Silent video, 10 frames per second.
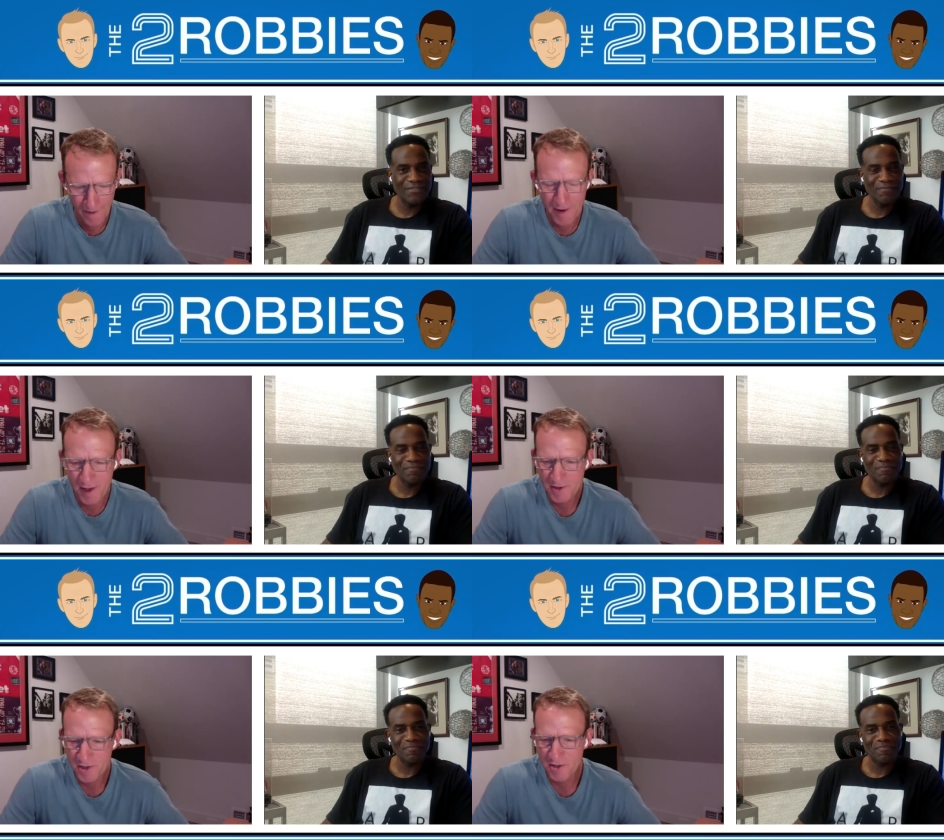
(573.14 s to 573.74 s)
Speaker 1: And
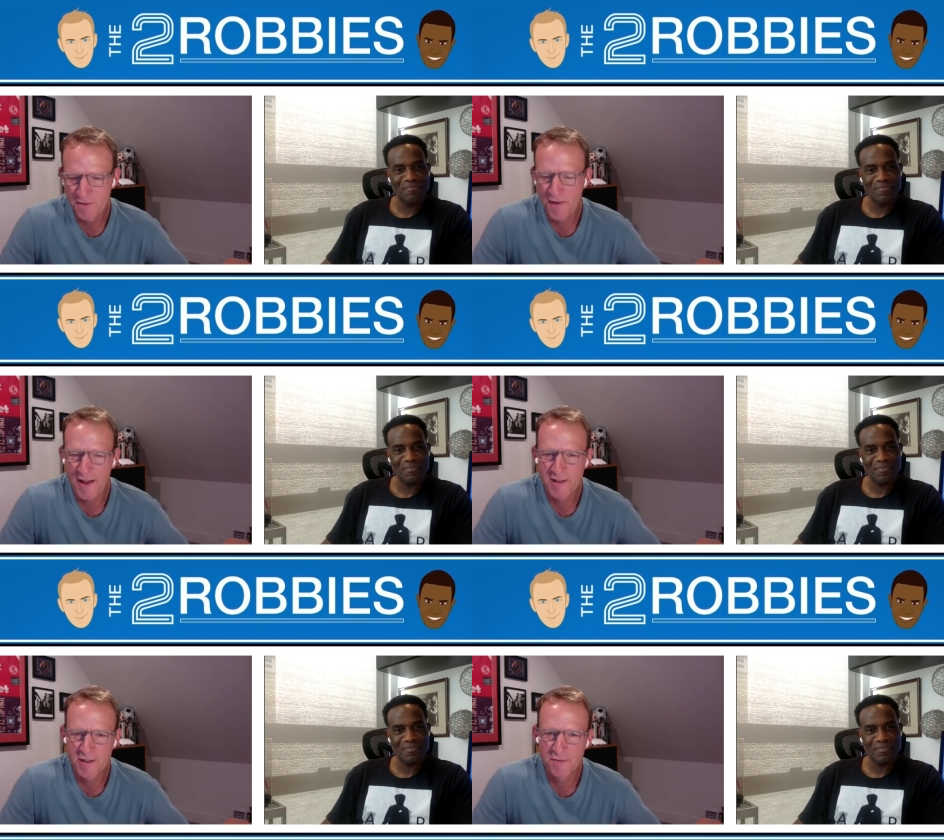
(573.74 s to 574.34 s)
it's just as
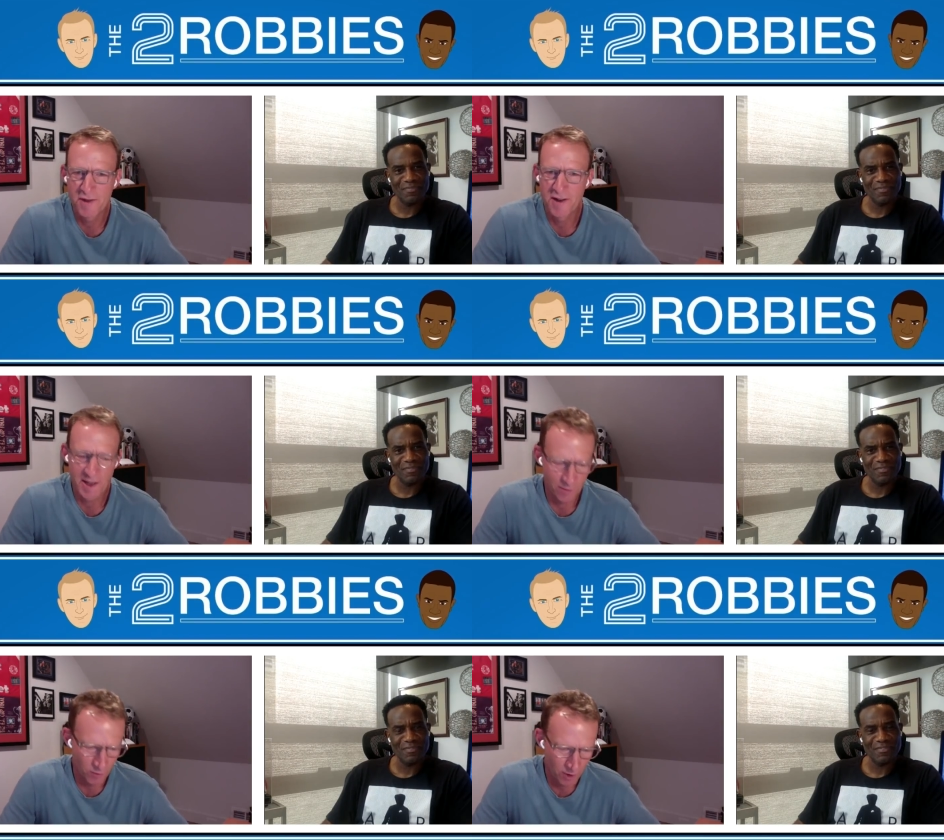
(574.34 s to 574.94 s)
fans of the
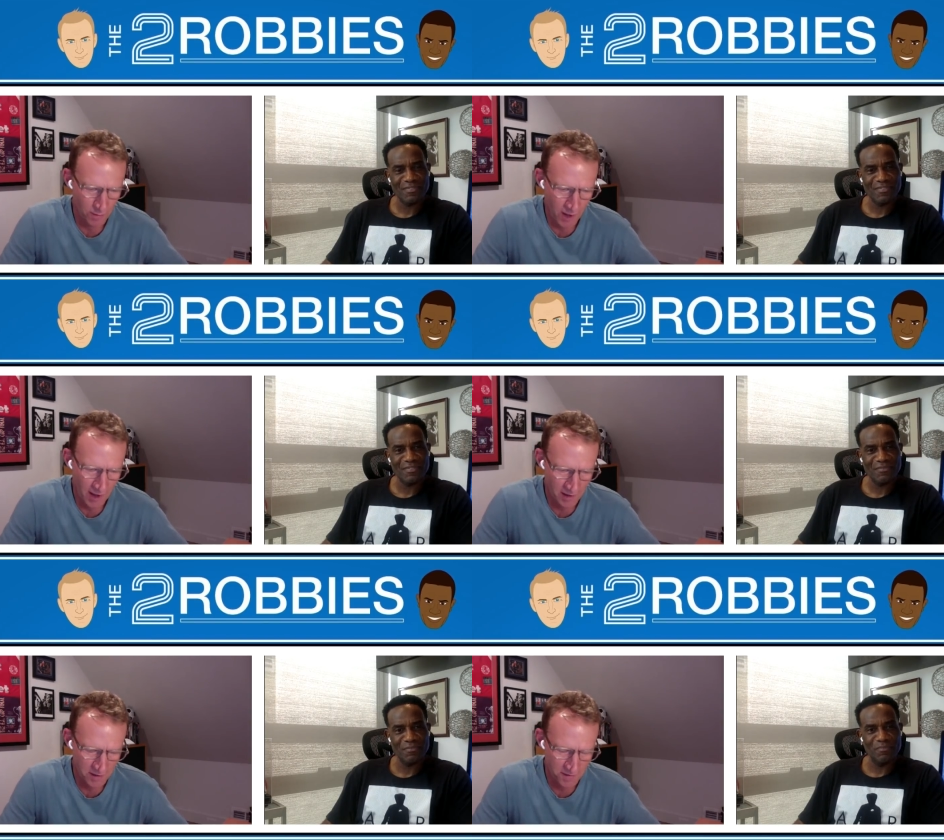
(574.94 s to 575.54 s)
league, Rob,
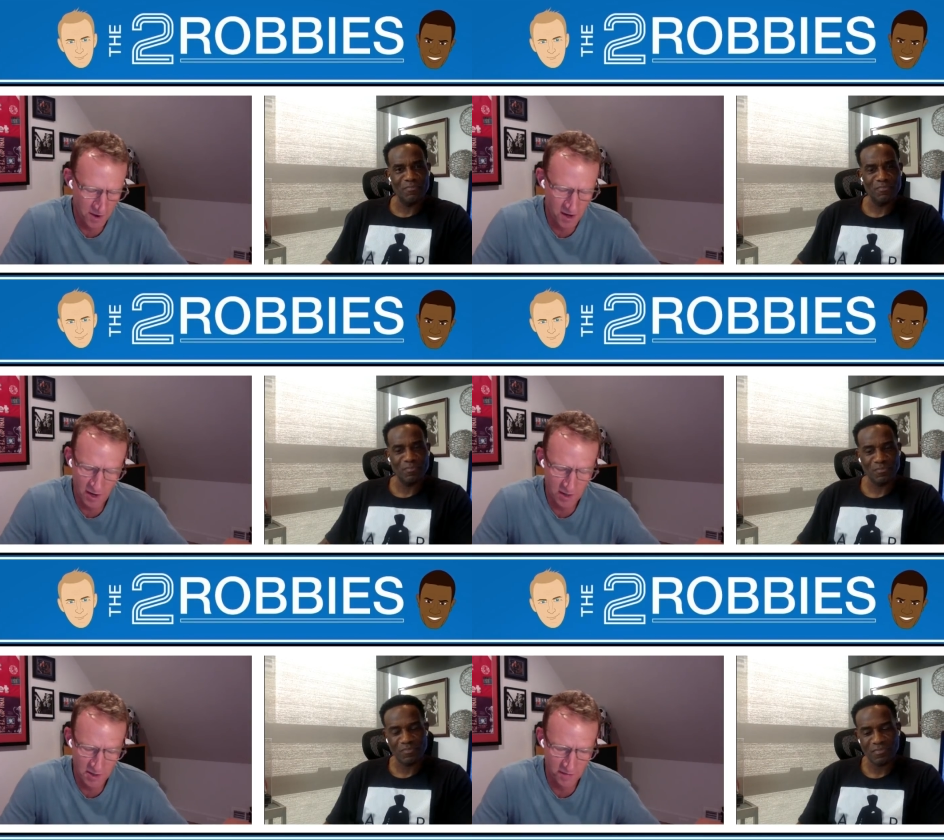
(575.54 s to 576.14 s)
like to mm.
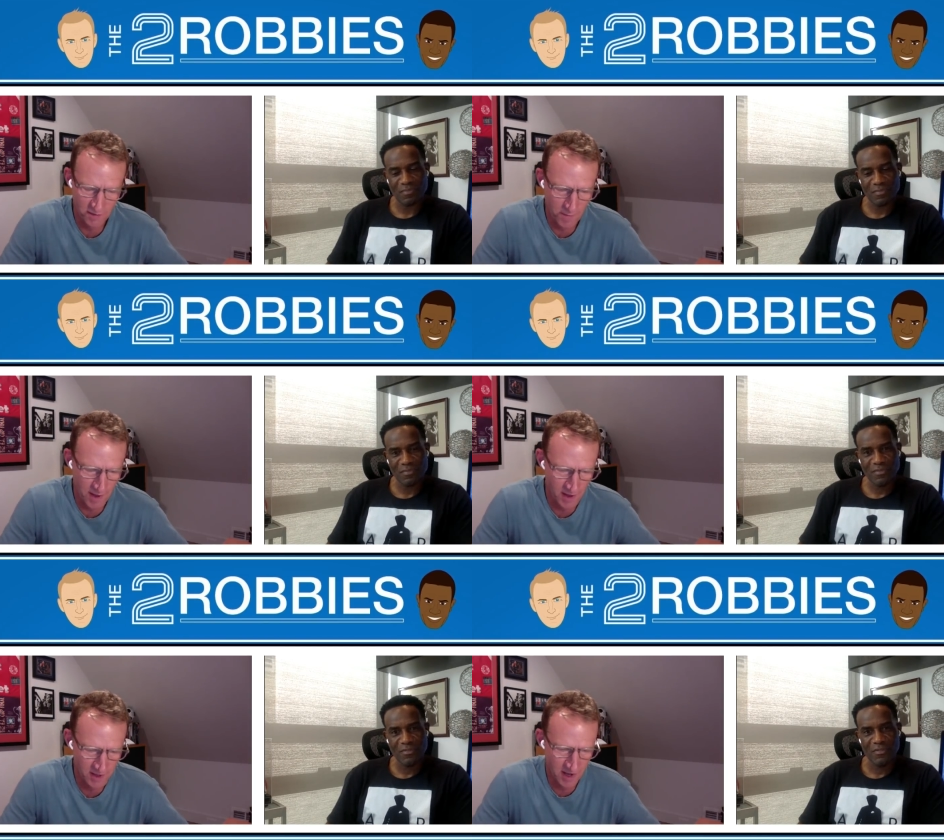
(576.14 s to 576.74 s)
finalize it for
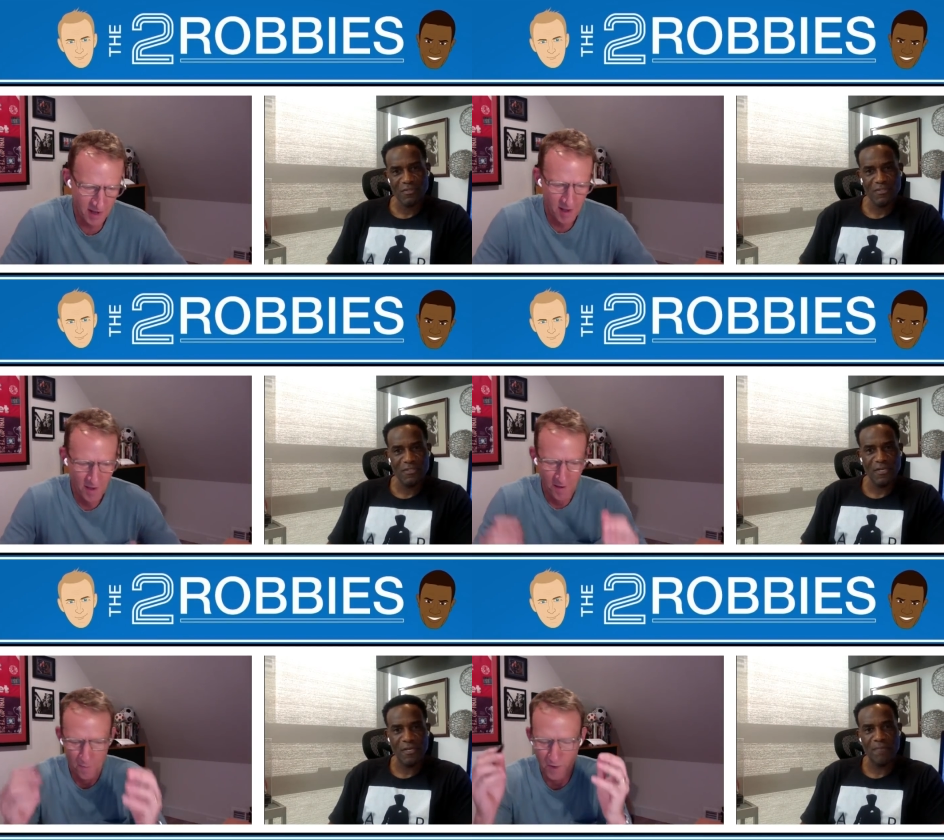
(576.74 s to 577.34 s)
me, it's like,
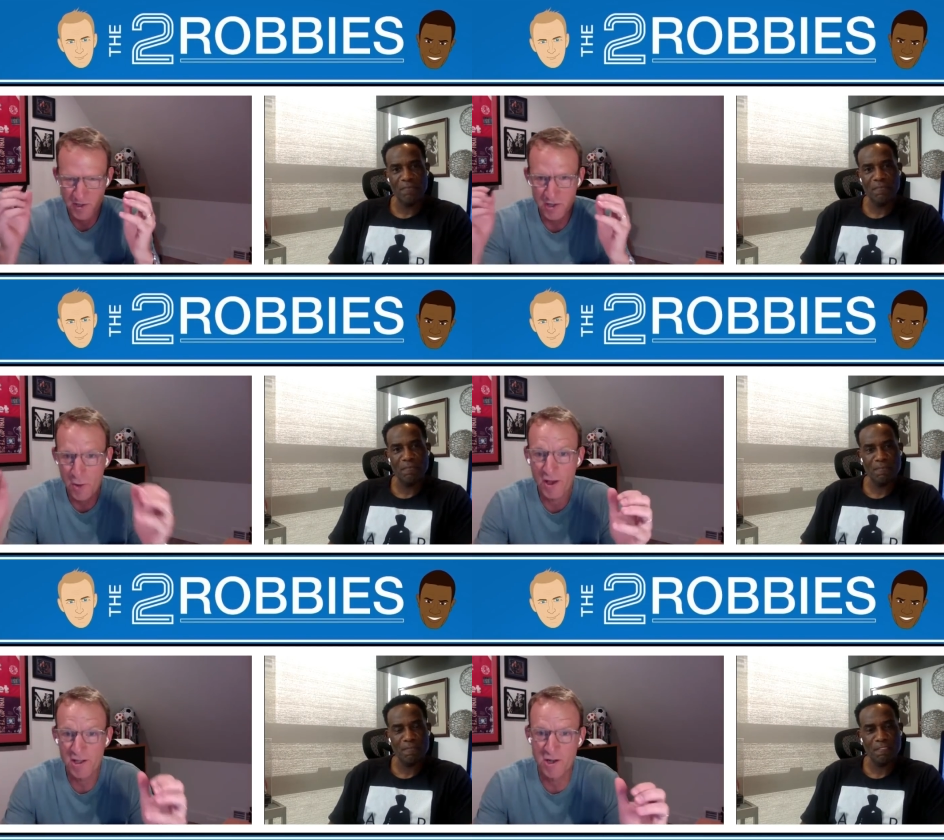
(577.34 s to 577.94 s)
yeah, we're
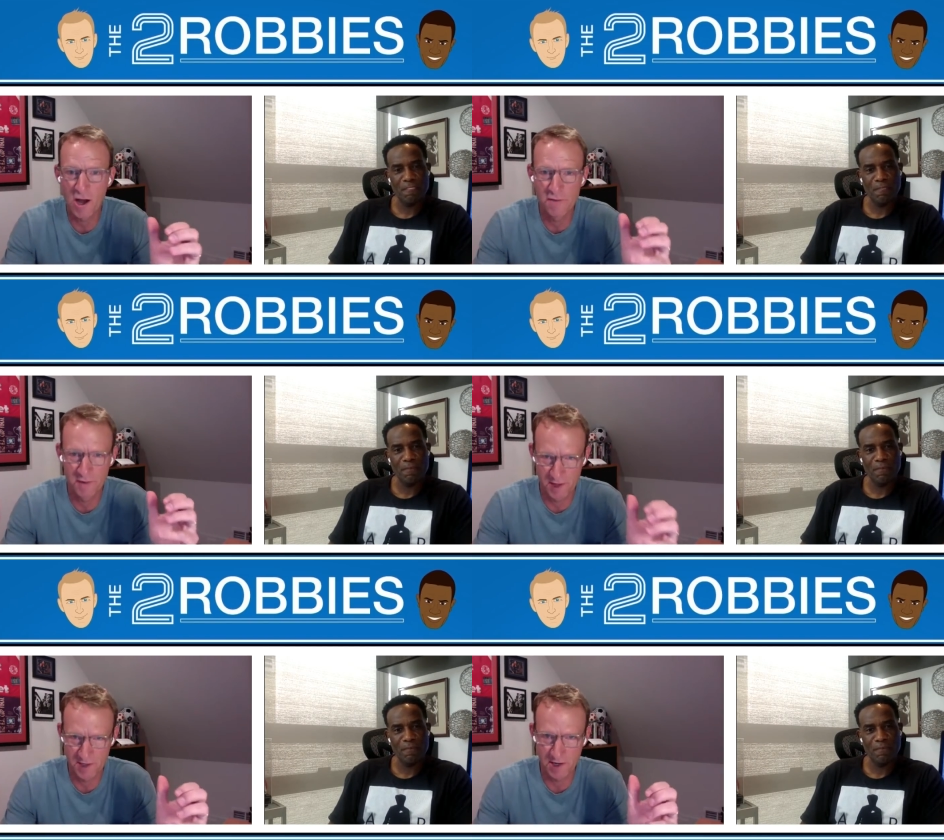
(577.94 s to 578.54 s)
so excited
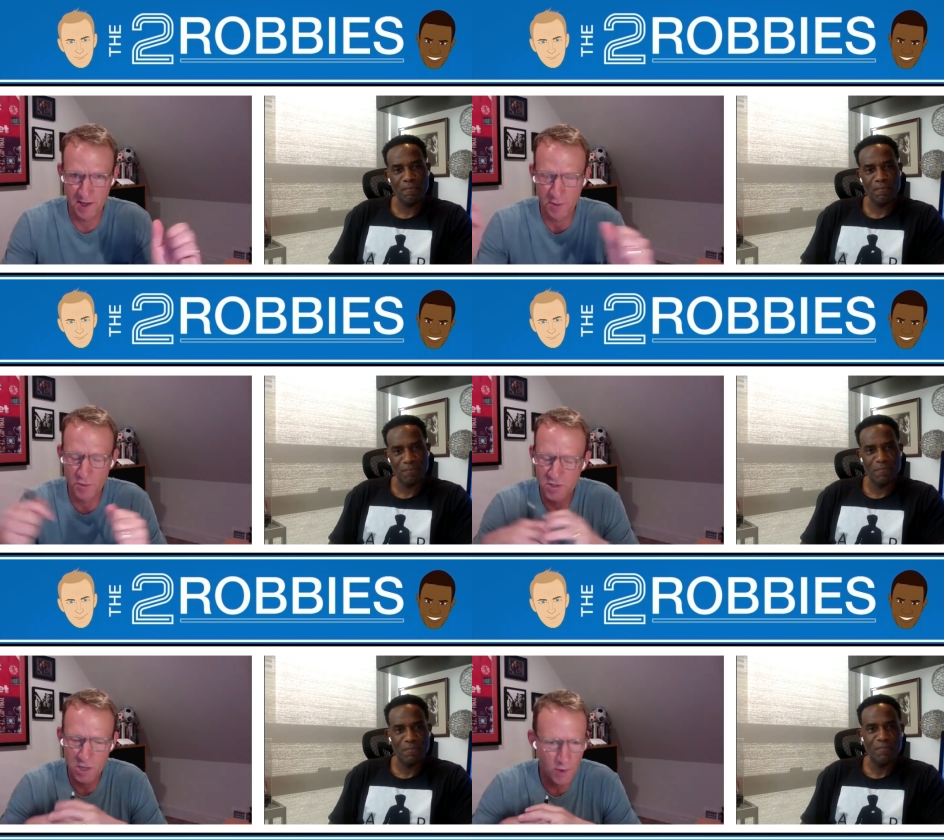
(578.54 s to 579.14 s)
for this
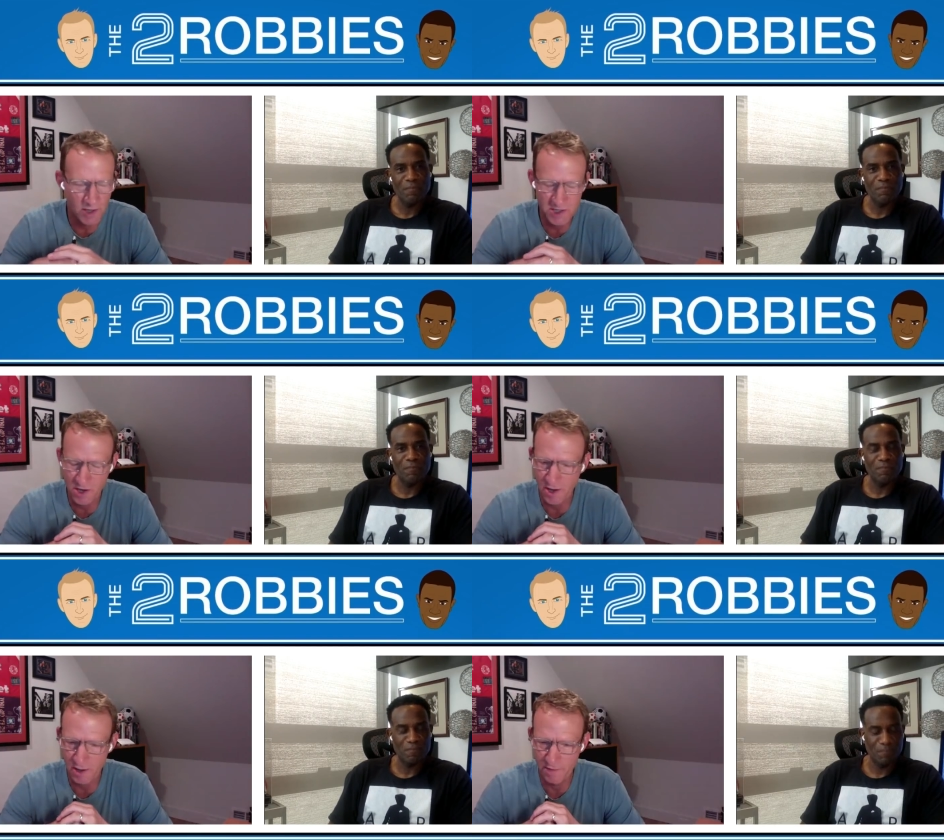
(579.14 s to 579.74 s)
league. We're so hmm.
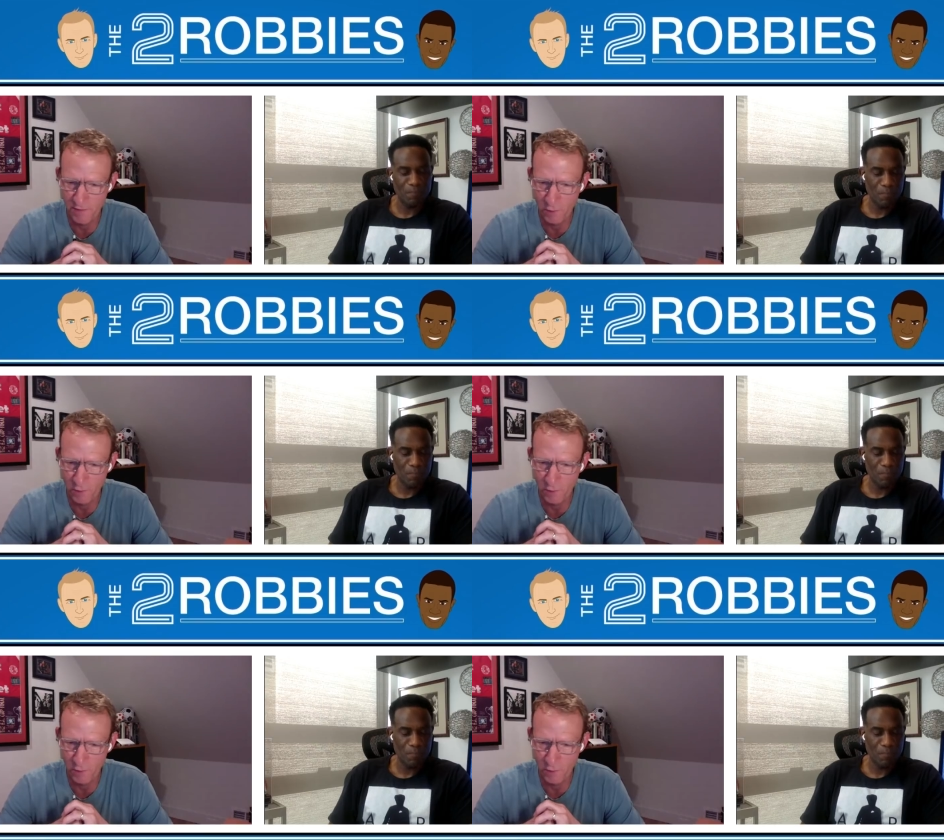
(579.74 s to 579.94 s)
excited mm.